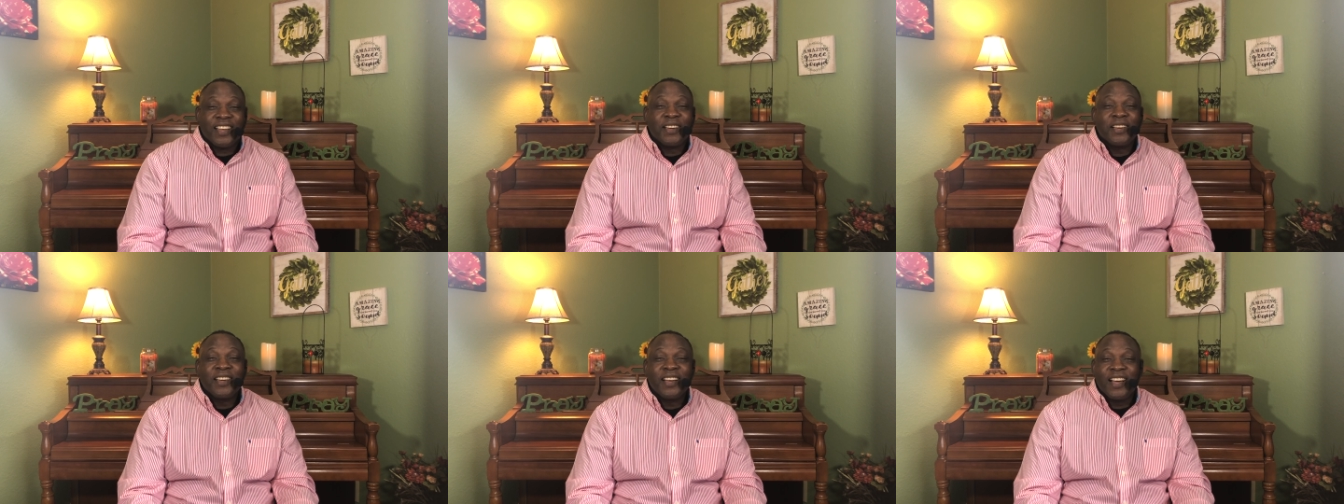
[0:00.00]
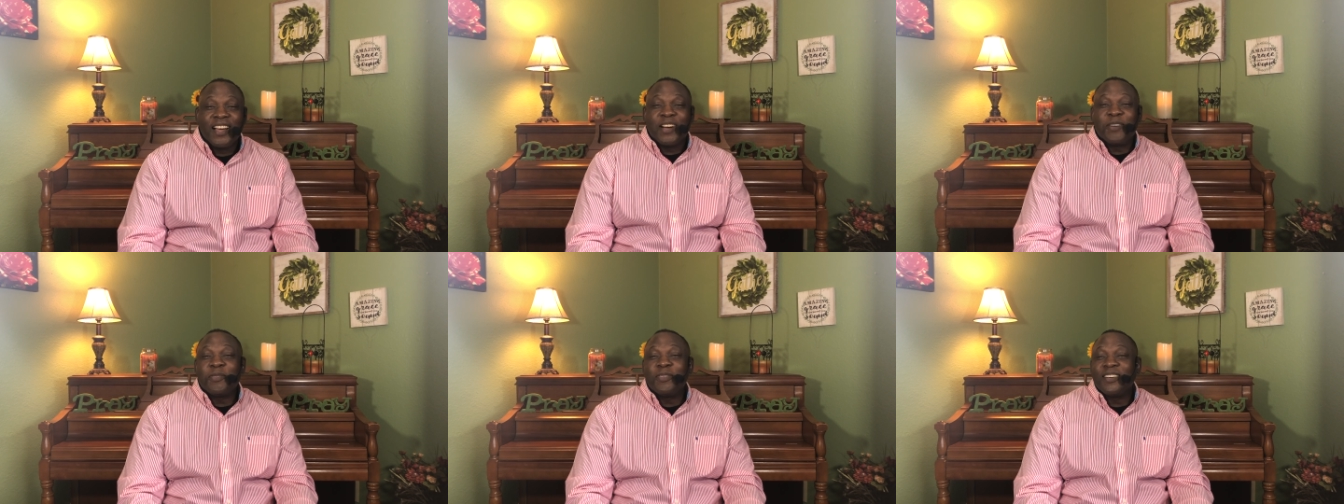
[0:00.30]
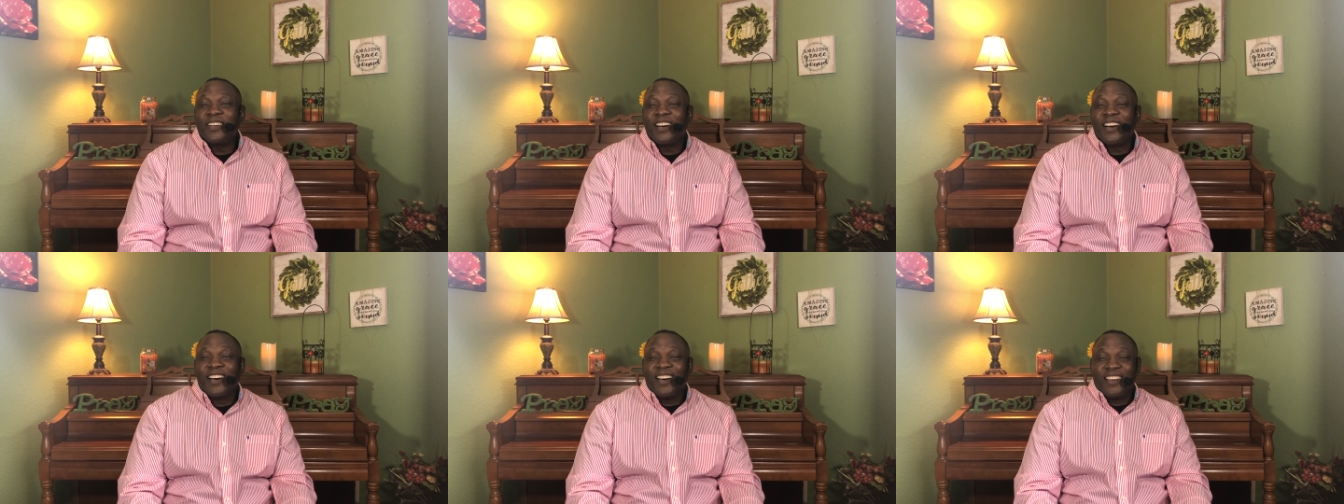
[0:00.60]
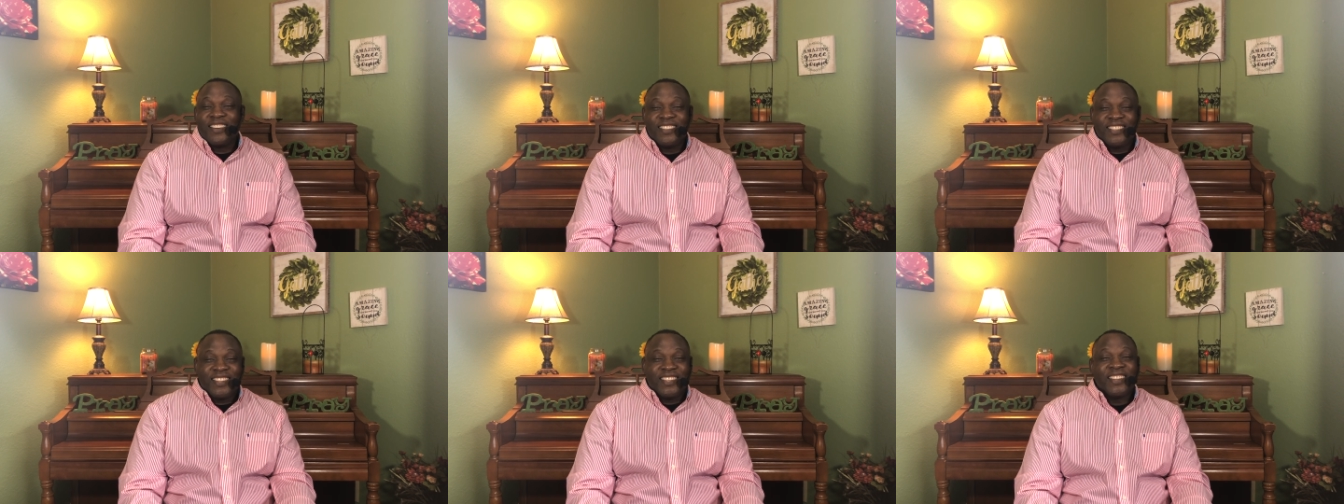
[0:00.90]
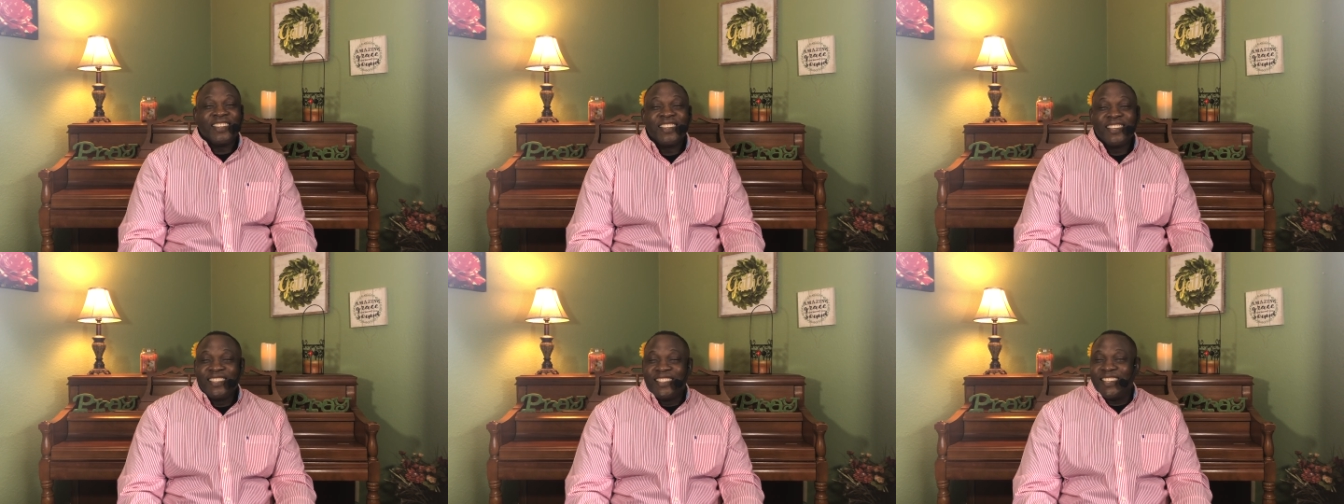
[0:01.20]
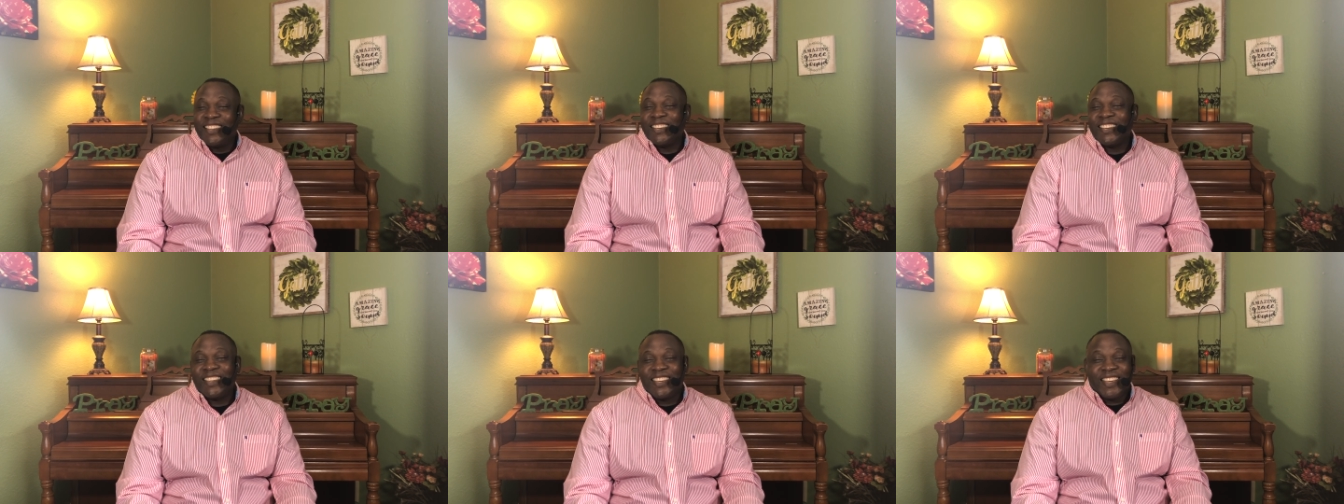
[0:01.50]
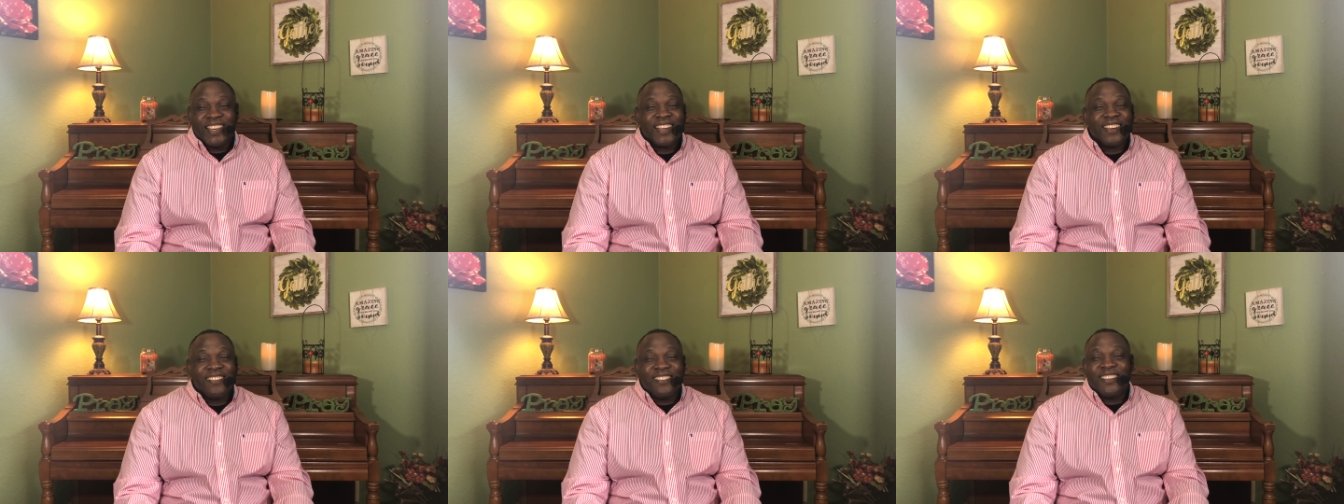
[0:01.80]
I want God to, to
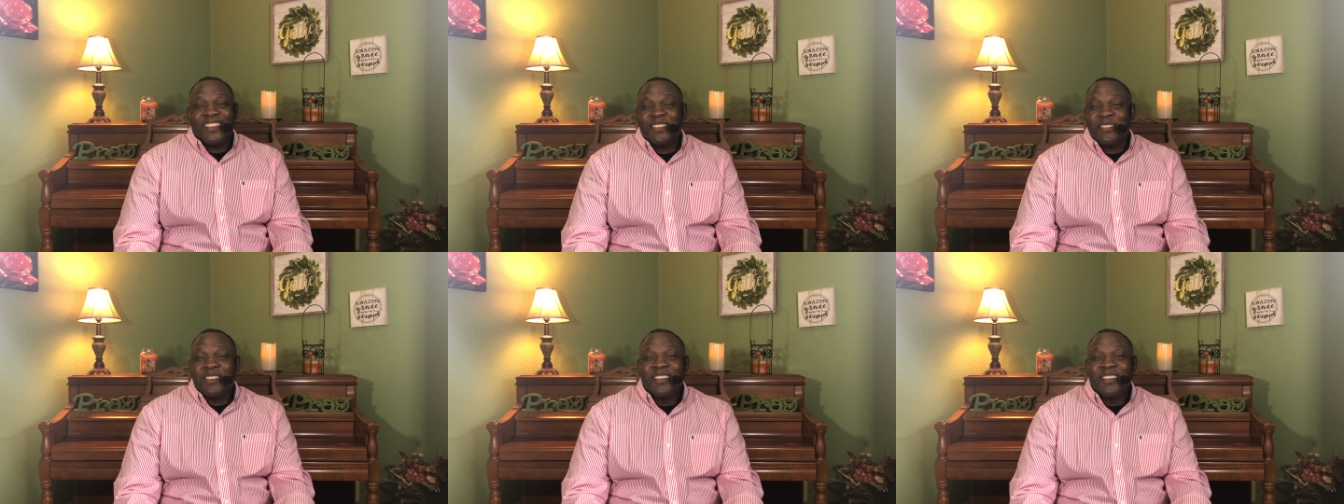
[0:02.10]
carry